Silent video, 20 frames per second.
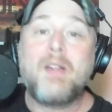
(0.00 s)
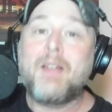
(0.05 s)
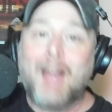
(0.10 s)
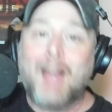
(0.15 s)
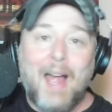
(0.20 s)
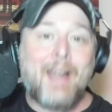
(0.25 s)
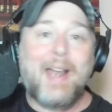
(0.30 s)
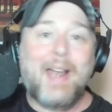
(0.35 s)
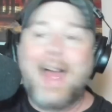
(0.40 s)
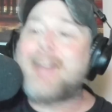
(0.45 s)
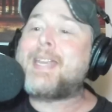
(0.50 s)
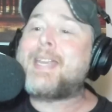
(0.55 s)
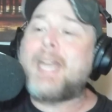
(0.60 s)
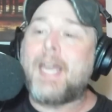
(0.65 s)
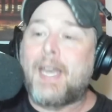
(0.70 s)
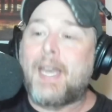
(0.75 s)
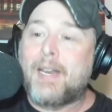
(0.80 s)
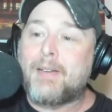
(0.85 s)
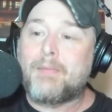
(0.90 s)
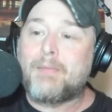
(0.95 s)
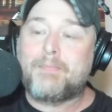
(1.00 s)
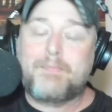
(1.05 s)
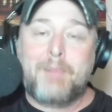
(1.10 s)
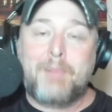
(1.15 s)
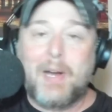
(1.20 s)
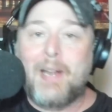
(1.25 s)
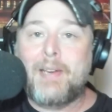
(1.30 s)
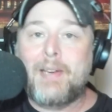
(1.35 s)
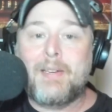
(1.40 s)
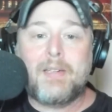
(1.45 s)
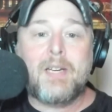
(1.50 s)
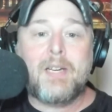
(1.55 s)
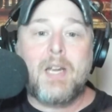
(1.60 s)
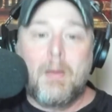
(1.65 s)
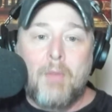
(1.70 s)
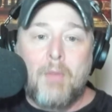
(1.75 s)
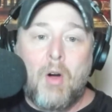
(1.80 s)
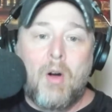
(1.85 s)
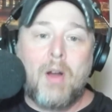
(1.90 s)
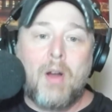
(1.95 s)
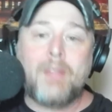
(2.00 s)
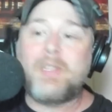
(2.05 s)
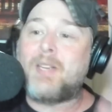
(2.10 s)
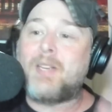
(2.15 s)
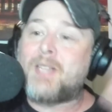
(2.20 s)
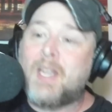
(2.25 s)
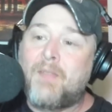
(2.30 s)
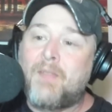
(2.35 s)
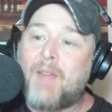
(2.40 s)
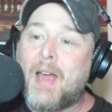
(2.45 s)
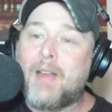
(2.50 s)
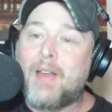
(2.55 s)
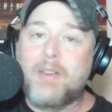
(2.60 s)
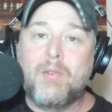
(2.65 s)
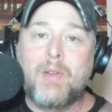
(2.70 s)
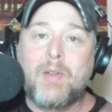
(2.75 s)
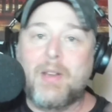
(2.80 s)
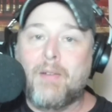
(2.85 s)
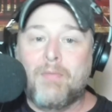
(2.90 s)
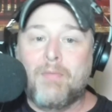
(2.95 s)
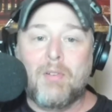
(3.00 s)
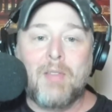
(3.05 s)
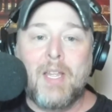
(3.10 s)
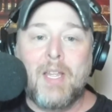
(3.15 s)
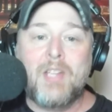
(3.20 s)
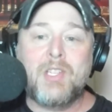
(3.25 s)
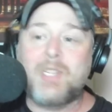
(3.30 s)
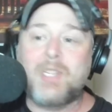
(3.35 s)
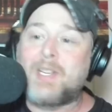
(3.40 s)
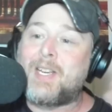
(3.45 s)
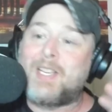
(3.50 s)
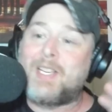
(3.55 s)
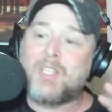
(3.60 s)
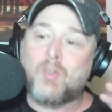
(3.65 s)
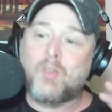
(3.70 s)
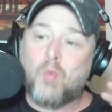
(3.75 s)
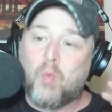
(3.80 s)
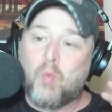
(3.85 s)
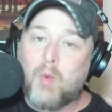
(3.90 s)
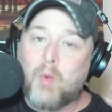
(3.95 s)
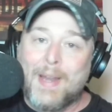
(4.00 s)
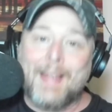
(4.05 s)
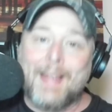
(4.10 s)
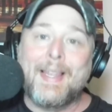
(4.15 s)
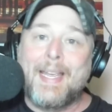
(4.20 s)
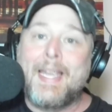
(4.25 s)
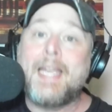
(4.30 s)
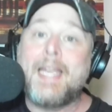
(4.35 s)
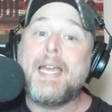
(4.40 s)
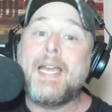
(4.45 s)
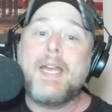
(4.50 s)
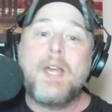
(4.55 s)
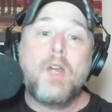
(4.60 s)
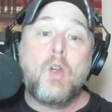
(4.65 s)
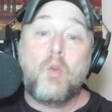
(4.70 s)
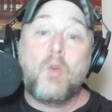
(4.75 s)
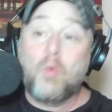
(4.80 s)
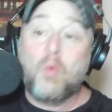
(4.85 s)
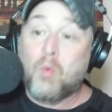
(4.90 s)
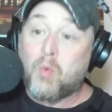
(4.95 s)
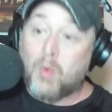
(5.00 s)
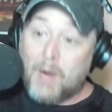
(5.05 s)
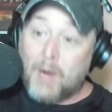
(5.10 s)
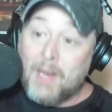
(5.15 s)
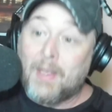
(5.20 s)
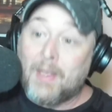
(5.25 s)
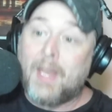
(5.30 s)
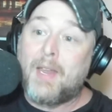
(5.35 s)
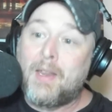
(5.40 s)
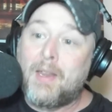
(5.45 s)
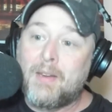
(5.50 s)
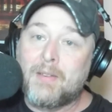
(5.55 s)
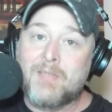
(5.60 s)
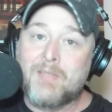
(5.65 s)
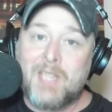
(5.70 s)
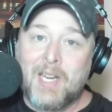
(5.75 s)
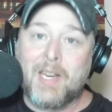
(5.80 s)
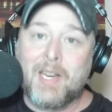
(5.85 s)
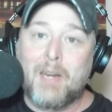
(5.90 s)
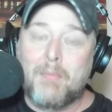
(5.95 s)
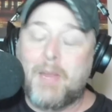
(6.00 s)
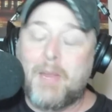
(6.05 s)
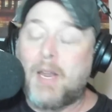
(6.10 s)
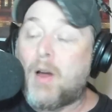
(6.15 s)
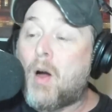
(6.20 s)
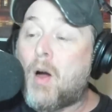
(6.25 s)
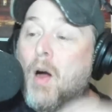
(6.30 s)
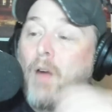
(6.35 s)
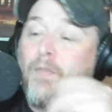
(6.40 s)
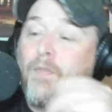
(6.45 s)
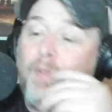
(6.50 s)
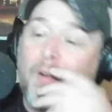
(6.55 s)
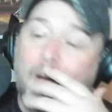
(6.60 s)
I get it. But come on, the devaluing of religion is really, really ticking me off.